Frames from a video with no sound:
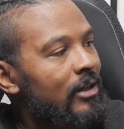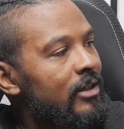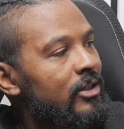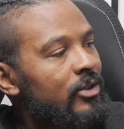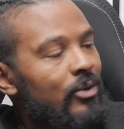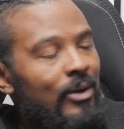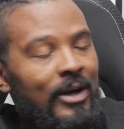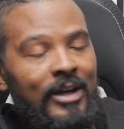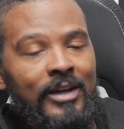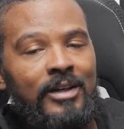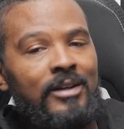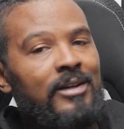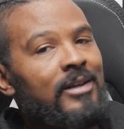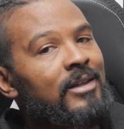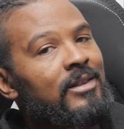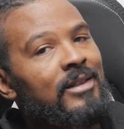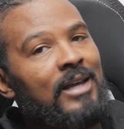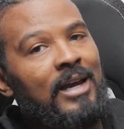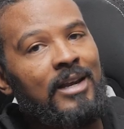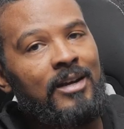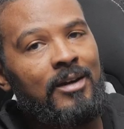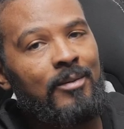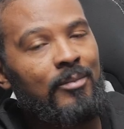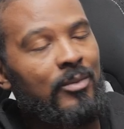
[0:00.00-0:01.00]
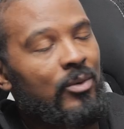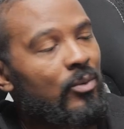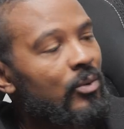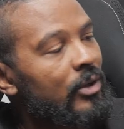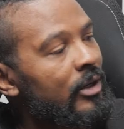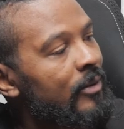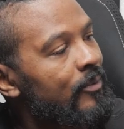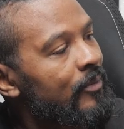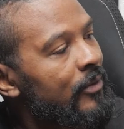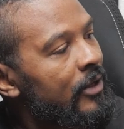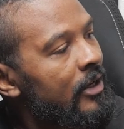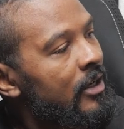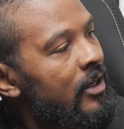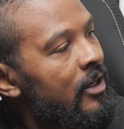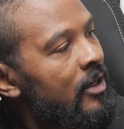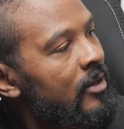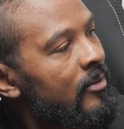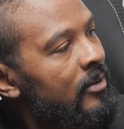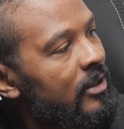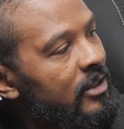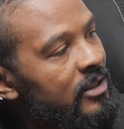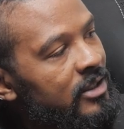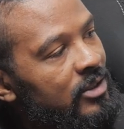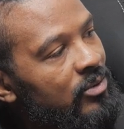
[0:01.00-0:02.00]
until I could get that number one.
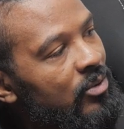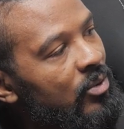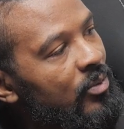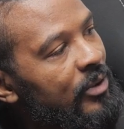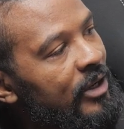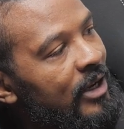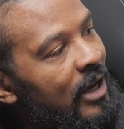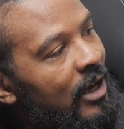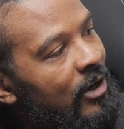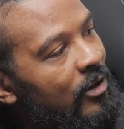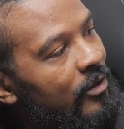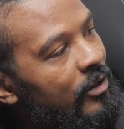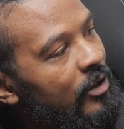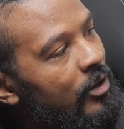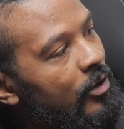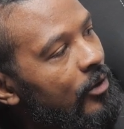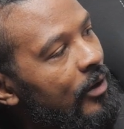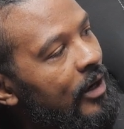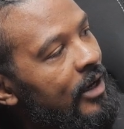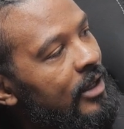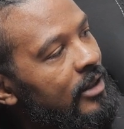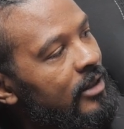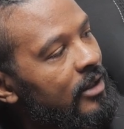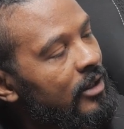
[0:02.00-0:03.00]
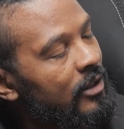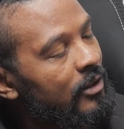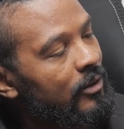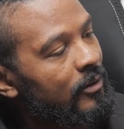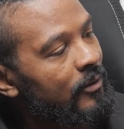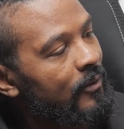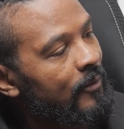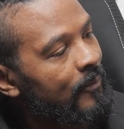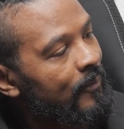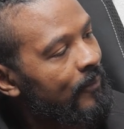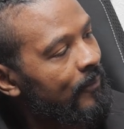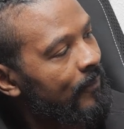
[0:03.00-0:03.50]
Let's see what we got on the grade, though.